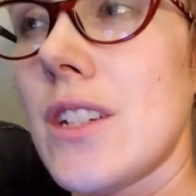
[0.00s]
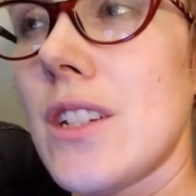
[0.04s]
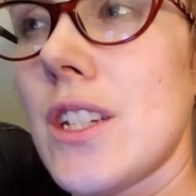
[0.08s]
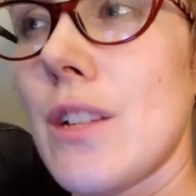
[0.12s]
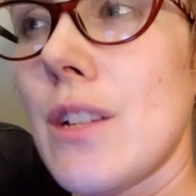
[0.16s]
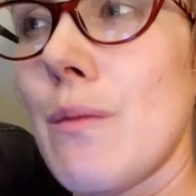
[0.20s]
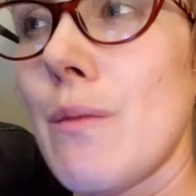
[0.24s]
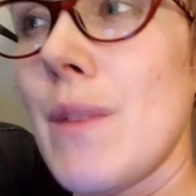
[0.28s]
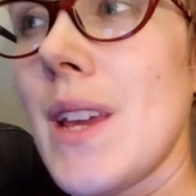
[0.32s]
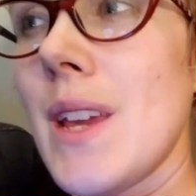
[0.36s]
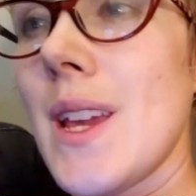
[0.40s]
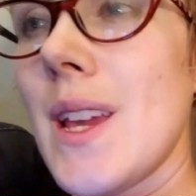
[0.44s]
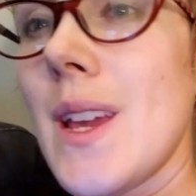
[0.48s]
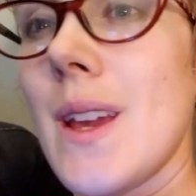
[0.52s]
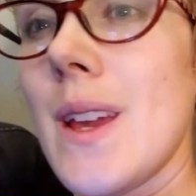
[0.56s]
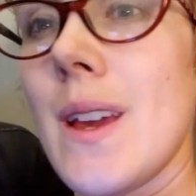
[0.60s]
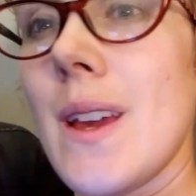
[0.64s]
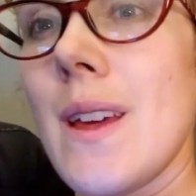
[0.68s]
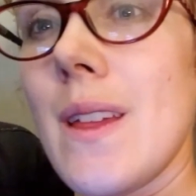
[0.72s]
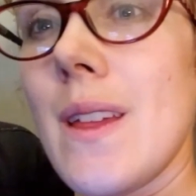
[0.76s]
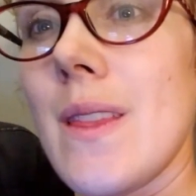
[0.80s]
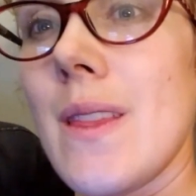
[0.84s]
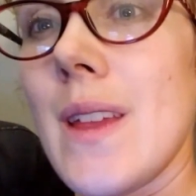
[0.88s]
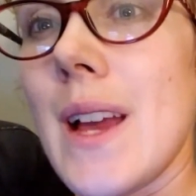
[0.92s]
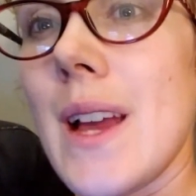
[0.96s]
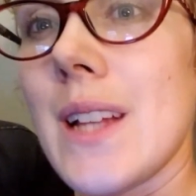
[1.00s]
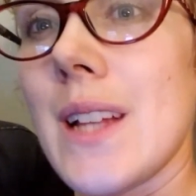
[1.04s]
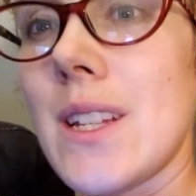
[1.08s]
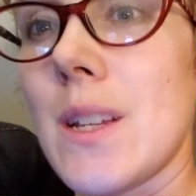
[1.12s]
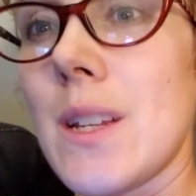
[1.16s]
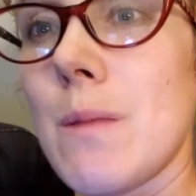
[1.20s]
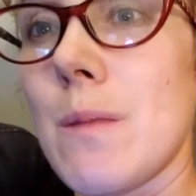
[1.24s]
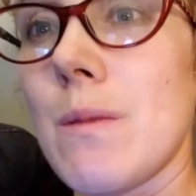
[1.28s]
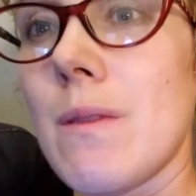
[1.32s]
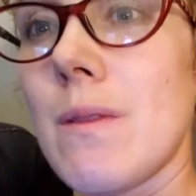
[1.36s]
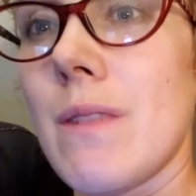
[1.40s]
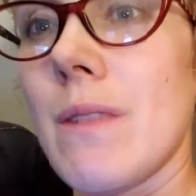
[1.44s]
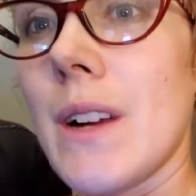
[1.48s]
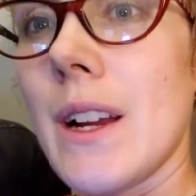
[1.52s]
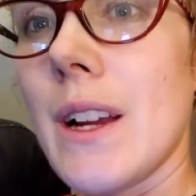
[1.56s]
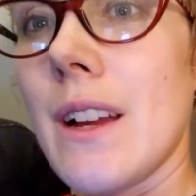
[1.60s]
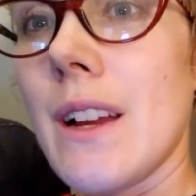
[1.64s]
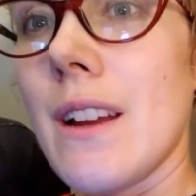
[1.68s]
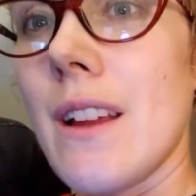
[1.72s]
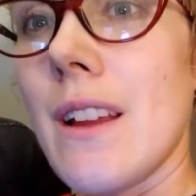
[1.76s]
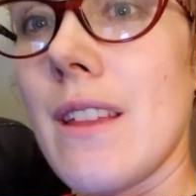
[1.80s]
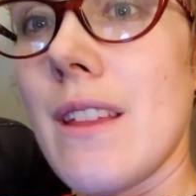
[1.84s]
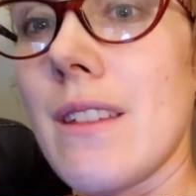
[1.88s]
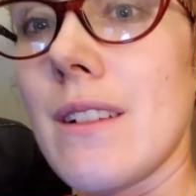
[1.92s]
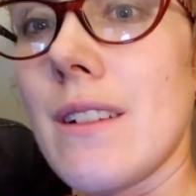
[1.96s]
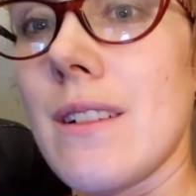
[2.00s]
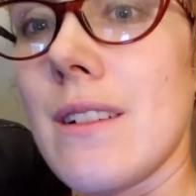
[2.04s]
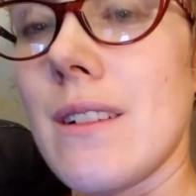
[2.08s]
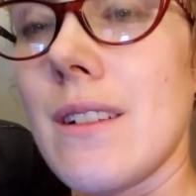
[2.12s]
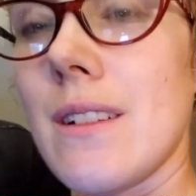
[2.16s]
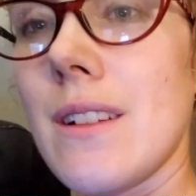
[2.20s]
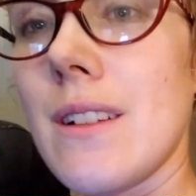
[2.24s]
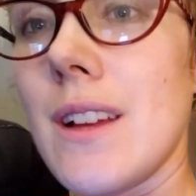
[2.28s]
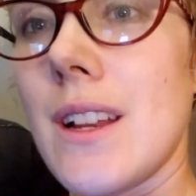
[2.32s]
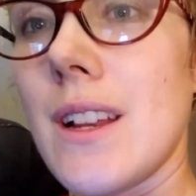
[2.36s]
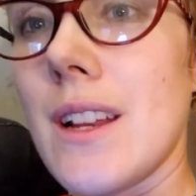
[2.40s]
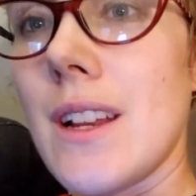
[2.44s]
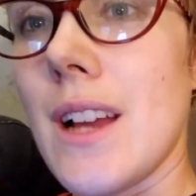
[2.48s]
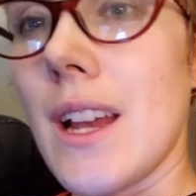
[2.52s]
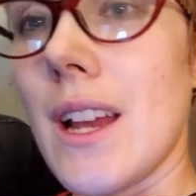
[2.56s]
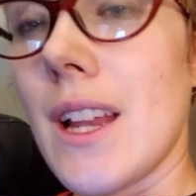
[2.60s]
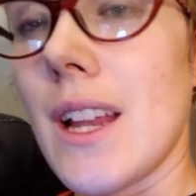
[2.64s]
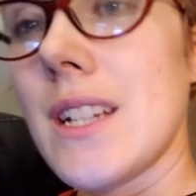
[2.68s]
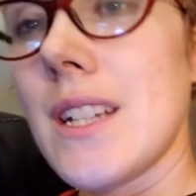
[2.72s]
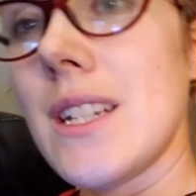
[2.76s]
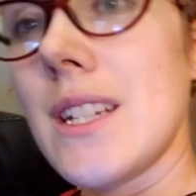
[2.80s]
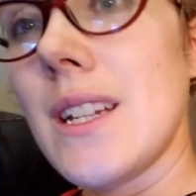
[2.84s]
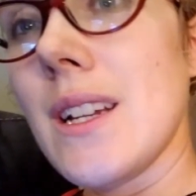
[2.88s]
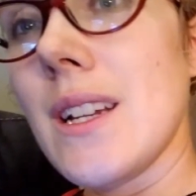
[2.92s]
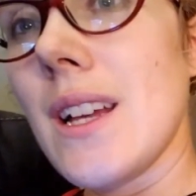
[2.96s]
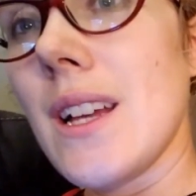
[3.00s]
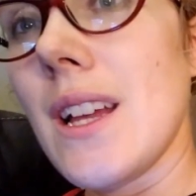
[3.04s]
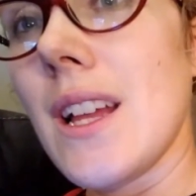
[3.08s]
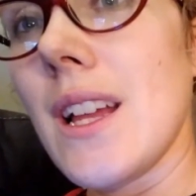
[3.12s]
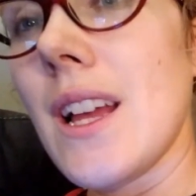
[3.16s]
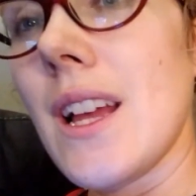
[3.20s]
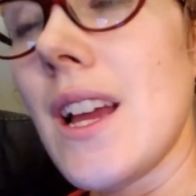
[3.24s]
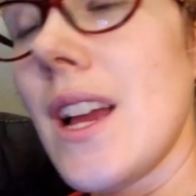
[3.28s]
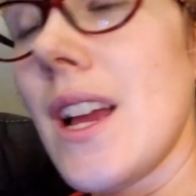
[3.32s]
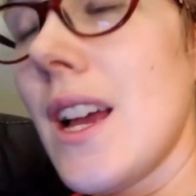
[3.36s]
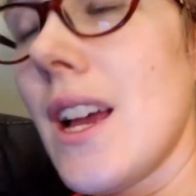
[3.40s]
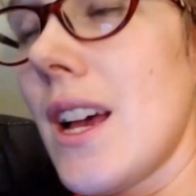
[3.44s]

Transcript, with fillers: to me, that seems very unethical and not ideal.